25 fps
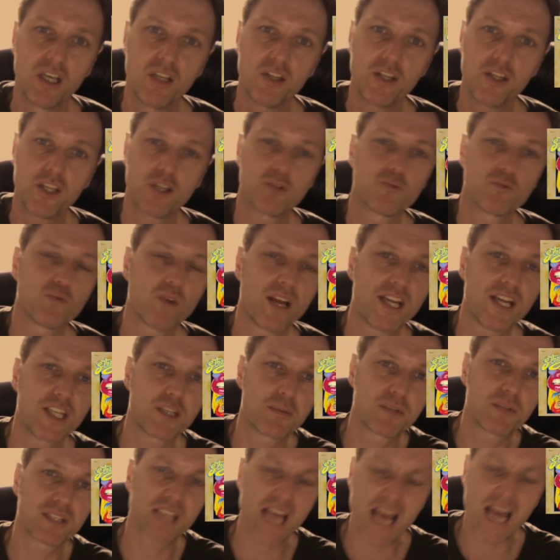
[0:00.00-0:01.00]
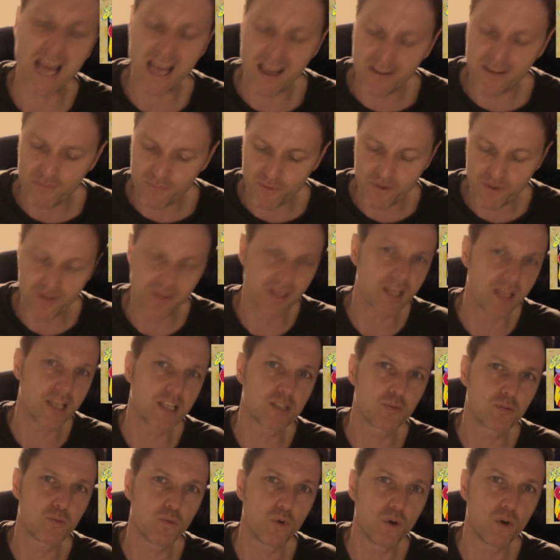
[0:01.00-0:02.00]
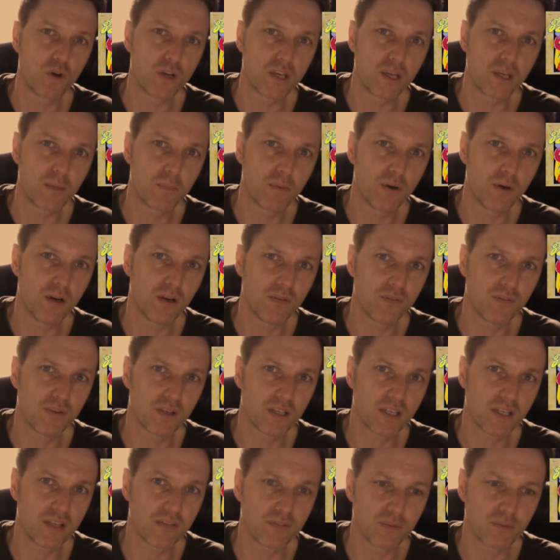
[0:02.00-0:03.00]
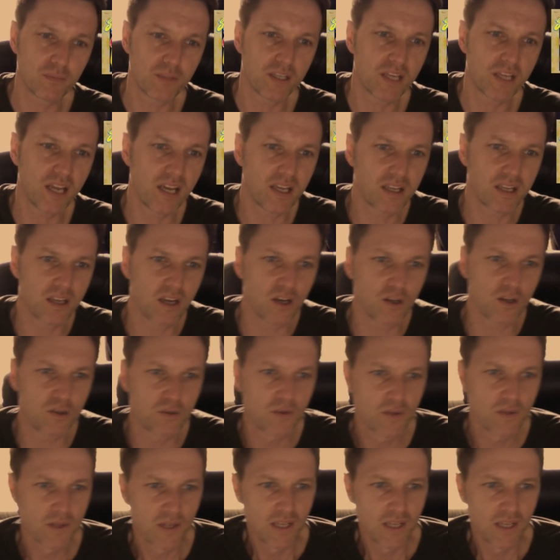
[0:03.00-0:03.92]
the arrangements, everything is working perfectly from the get-go.